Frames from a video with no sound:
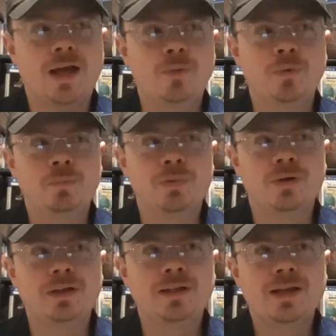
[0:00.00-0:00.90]

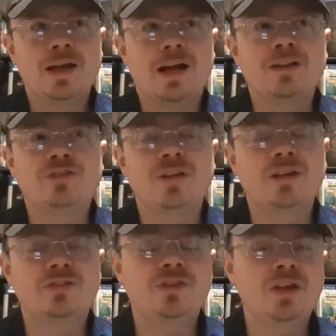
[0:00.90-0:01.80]
I'd say
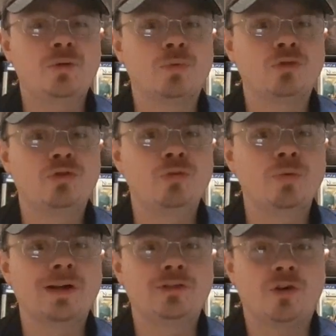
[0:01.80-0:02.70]
it's equal
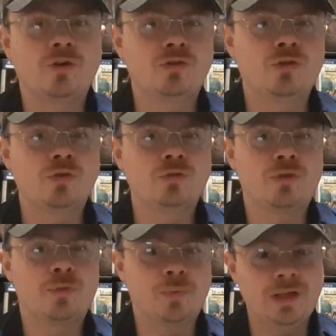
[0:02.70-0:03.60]
to Dark Souls
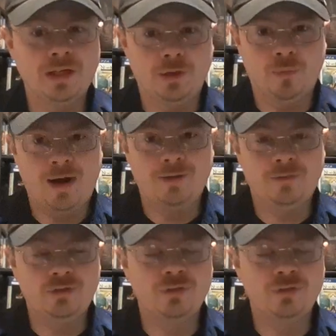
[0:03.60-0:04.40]
3 in graphics,